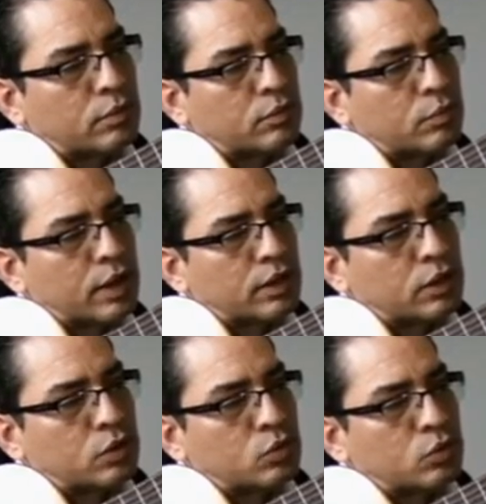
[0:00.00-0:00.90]
minor
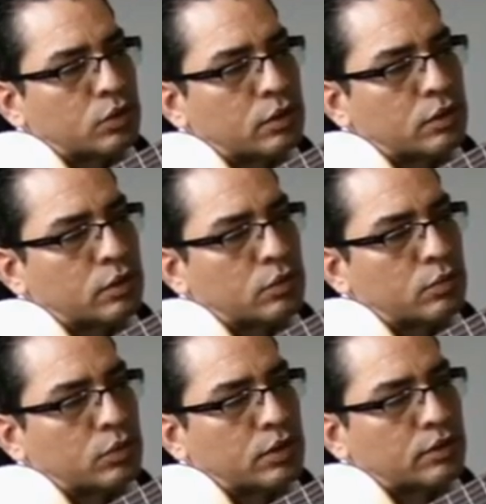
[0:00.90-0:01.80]
chord,
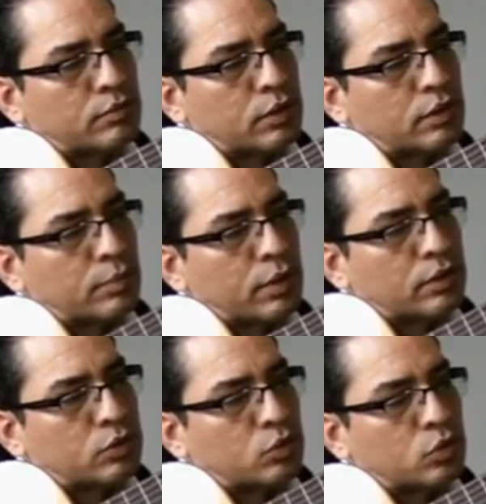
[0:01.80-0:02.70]
which is a
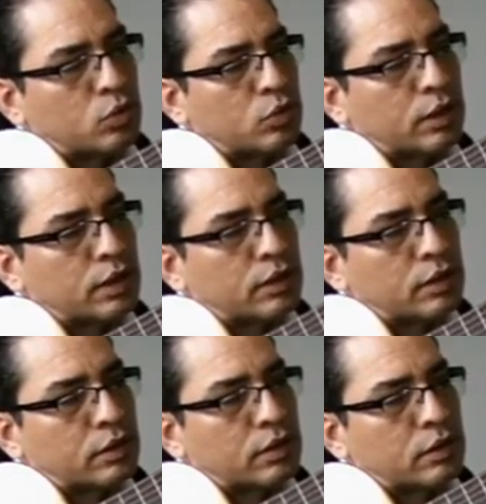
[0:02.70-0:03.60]
fundamental chord in
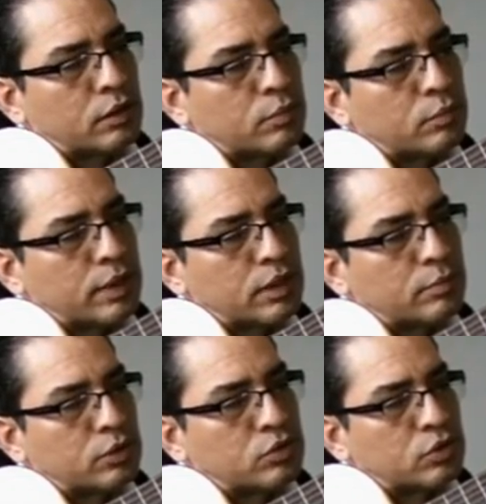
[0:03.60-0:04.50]
many
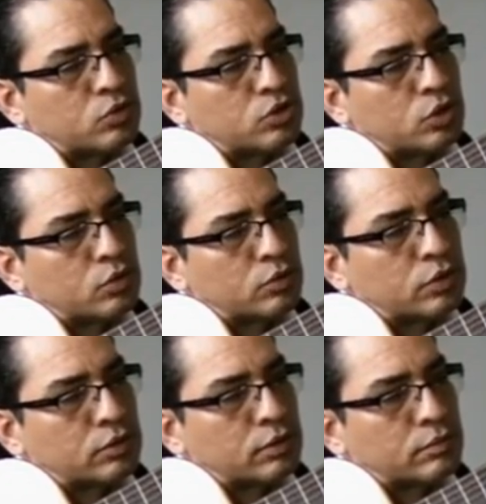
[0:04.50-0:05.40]
musical
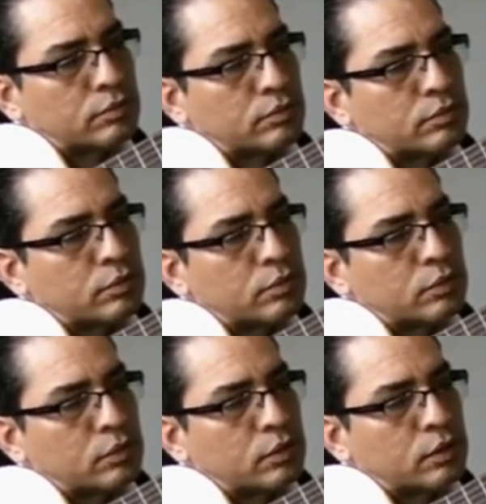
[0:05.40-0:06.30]
genres.
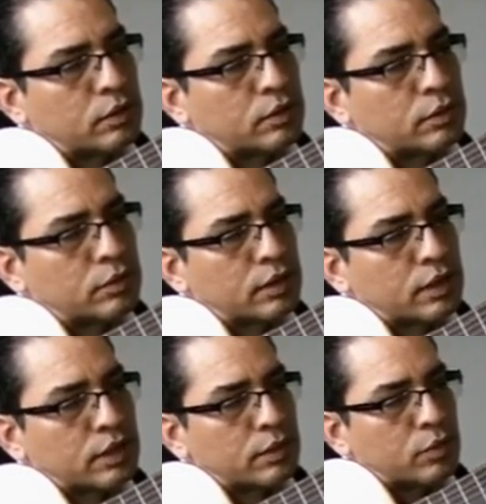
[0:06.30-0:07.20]
The
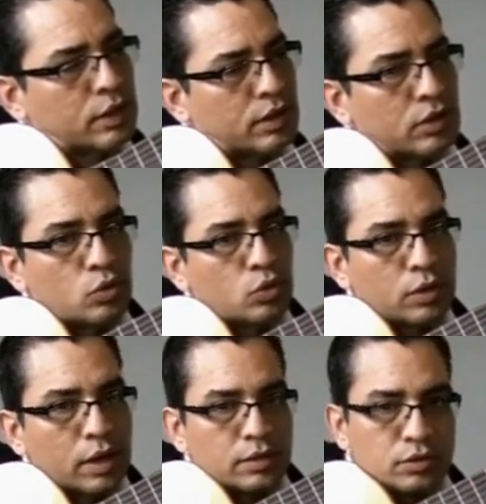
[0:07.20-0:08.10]
E minor chord
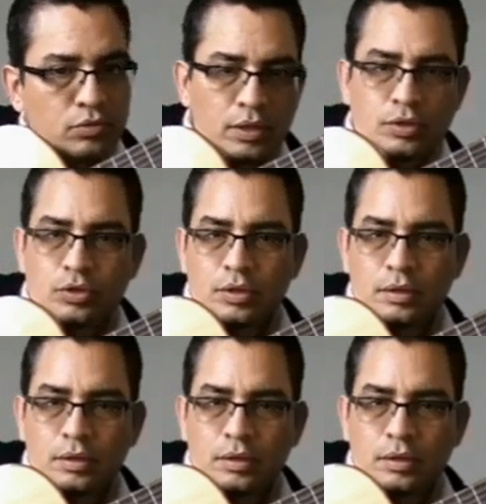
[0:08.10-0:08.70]
has a rich,